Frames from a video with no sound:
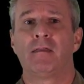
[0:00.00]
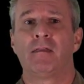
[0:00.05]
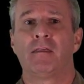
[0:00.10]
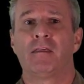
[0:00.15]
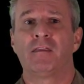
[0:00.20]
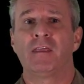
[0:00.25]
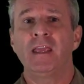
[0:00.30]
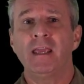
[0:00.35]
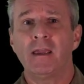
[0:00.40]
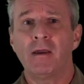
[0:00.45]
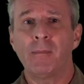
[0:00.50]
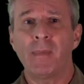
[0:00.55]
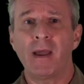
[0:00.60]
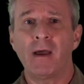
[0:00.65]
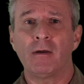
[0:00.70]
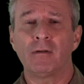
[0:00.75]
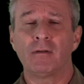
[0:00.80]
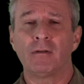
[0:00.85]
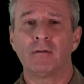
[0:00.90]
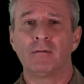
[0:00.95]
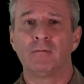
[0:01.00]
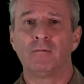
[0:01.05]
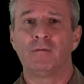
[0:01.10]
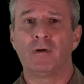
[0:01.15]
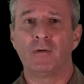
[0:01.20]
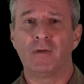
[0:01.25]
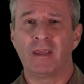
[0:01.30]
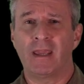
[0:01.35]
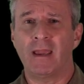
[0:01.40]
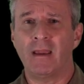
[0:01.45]
Think about
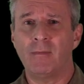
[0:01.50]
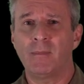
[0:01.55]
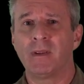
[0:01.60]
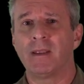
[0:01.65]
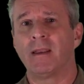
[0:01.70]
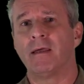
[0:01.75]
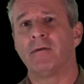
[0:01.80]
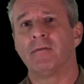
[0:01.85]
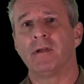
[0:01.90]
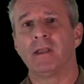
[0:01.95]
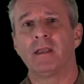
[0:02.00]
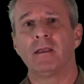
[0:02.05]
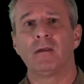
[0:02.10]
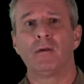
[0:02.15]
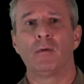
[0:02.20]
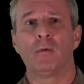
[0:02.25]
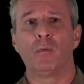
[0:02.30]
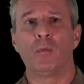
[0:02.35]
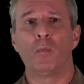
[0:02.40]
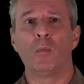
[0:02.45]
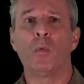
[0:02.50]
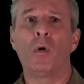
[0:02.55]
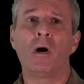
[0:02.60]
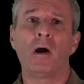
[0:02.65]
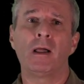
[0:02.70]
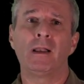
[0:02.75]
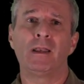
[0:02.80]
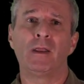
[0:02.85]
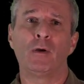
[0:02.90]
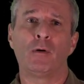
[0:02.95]
vocabulary
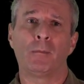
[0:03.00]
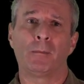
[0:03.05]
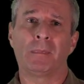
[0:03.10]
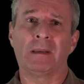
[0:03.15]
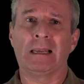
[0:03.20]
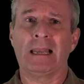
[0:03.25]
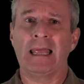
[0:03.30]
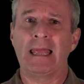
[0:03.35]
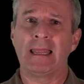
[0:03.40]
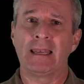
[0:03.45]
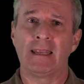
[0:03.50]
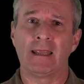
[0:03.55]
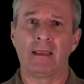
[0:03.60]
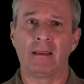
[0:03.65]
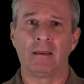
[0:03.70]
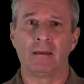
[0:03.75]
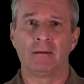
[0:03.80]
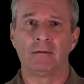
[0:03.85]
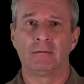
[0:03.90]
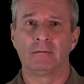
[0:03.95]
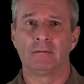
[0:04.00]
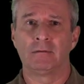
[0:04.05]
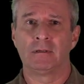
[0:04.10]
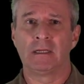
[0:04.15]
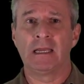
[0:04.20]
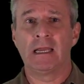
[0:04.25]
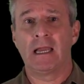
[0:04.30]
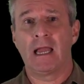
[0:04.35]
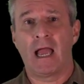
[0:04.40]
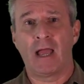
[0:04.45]
while you're planning
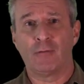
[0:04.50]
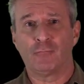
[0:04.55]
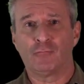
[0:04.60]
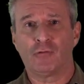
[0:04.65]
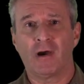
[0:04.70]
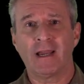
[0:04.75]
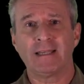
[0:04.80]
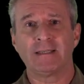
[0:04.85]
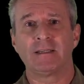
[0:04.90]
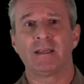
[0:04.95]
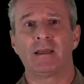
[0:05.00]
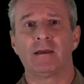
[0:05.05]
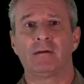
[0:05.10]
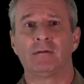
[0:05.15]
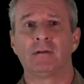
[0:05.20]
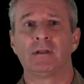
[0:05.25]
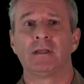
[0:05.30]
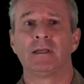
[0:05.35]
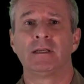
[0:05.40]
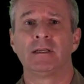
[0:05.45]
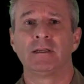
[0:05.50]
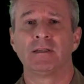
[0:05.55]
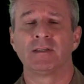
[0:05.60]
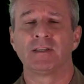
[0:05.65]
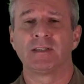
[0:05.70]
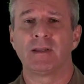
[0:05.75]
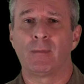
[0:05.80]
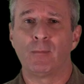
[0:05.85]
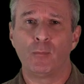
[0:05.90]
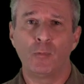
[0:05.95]
and write down
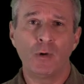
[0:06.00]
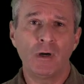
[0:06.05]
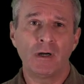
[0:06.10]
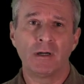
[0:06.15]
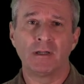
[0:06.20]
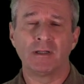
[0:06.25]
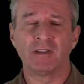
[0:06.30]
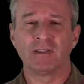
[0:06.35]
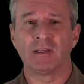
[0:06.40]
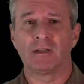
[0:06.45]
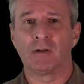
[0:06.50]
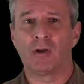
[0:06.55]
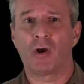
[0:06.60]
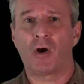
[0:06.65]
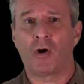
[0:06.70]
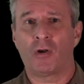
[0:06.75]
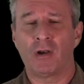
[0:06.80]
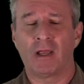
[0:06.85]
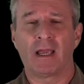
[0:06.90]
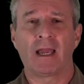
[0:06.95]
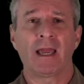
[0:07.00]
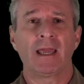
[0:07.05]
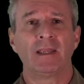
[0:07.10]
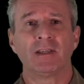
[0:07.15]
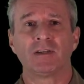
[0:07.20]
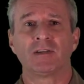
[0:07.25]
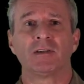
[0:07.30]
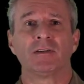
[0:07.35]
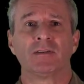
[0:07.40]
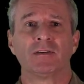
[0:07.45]
some words and
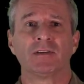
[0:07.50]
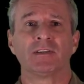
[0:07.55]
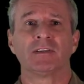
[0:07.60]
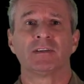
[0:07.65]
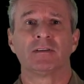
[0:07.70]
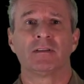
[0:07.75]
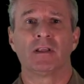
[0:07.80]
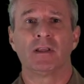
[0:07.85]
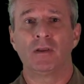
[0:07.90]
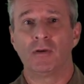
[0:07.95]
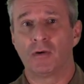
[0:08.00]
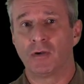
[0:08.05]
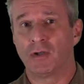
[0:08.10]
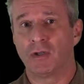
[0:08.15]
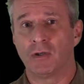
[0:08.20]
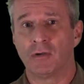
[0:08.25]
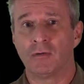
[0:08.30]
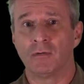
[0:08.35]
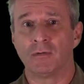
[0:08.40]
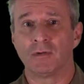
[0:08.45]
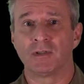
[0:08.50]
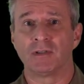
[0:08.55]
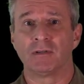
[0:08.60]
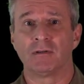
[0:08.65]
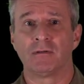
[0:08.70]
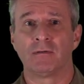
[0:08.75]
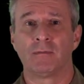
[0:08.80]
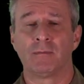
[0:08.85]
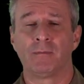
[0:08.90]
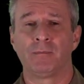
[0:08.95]
collocations that you could use.
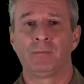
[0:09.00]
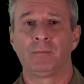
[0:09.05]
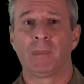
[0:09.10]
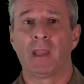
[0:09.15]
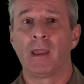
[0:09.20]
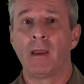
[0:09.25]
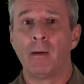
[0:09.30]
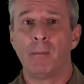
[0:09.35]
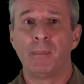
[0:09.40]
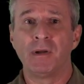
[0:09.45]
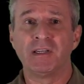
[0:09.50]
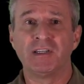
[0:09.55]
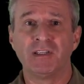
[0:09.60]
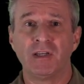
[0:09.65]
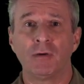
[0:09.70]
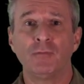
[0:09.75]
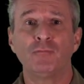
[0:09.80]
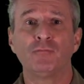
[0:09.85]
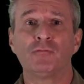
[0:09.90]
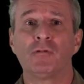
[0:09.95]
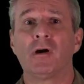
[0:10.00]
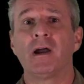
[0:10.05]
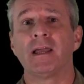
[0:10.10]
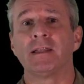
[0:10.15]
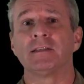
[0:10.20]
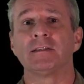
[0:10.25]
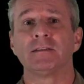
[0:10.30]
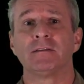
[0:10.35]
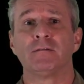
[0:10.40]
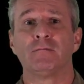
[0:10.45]
But don't
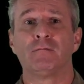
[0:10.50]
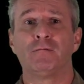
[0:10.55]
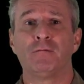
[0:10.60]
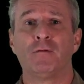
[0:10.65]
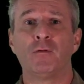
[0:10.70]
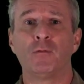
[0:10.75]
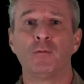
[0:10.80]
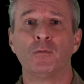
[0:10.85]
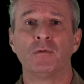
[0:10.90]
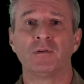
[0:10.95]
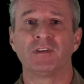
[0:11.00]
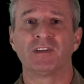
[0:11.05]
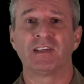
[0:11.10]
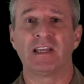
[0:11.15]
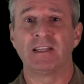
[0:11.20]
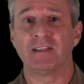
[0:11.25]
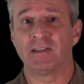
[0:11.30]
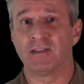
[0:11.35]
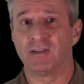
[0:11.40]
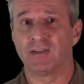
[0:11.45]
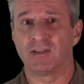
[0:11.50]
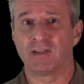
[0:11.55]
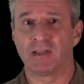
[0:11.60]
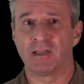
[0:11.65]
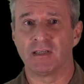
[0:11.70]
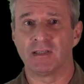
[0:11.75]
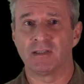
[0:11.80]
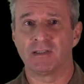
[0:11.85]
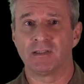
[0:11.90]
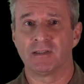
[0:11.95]
write full
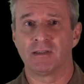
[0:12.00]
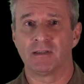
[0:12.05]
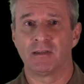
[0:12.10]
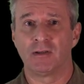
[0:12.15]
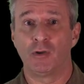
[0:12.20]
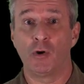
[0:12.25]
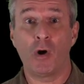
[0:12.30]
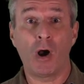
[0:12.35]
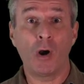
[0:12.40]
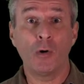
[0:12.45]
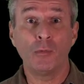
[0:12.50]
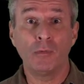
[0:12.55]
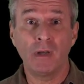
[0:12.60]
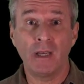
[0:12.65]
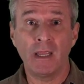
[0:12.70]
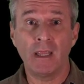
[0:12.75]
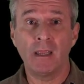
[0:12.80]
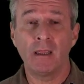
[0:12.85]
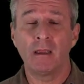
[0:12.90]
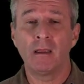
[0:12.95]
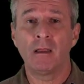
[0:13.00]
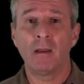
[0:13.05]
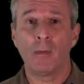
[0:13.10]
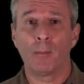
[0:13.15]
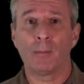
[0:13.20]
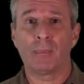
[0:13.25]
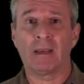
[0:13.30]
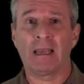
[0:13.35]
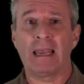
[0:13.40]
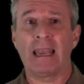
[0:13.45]
sentences. You're only
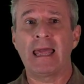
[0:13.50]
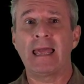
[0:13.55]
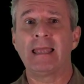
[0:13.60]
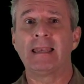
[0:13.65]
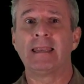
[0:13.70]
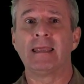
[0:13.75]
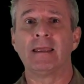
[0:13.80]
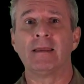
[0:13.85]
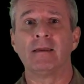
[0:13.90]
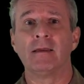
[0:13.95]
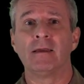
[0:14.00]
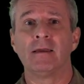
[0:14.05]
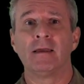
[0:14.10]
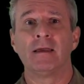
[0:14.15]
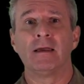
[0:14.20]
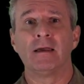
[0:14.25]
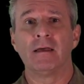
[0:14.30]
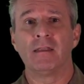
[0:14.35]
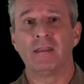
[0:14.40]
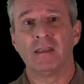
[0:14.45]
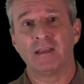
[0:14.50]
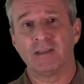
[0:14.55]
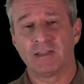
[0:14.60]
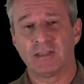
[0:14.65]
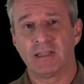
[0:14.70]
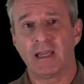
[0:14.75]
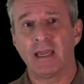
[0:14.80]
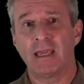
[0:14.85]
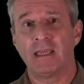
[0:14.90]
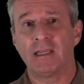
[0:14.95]
planning at this
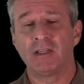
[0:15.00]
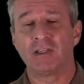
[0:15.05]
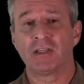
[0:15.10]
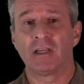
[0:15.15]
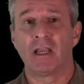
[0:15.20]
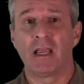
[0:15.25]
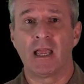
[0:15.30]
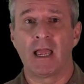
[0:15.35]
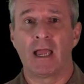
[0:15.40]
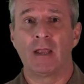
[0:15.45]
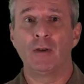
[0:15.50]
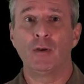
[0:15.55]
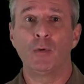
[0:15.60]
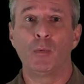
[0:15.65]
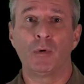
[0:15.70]
stage and you